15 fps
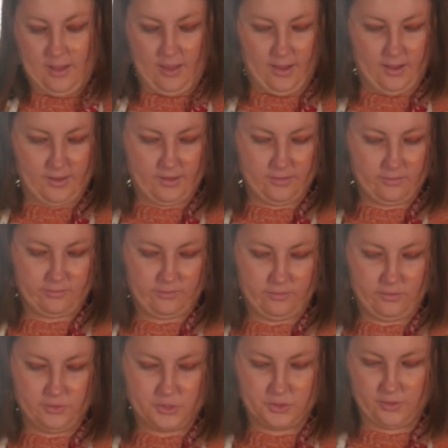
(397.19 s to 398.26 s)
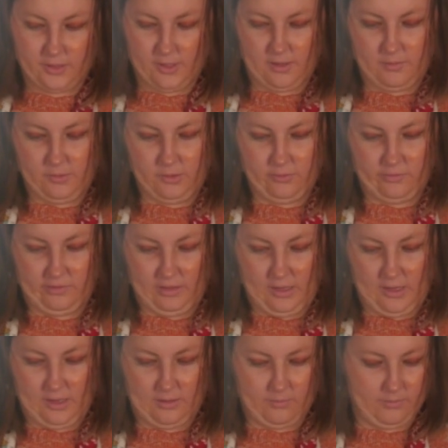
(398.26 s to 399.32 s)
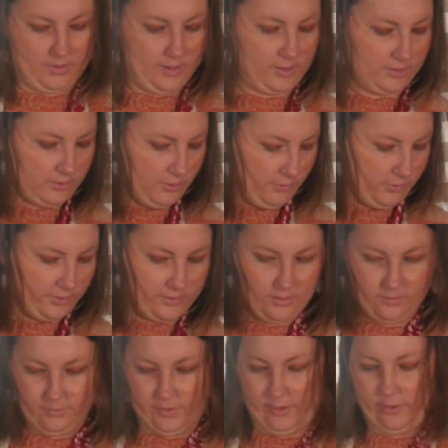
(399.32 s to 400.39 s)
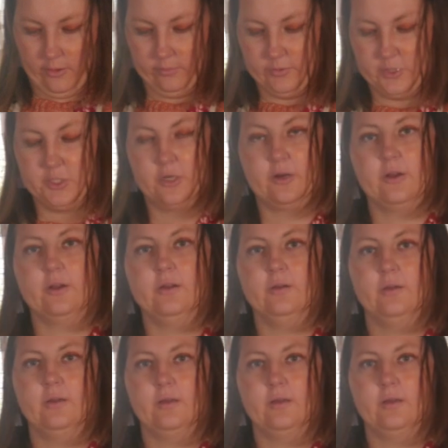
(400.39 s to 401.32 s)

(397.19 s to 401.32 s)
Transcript: As usual, I'm using my coconut palm sugar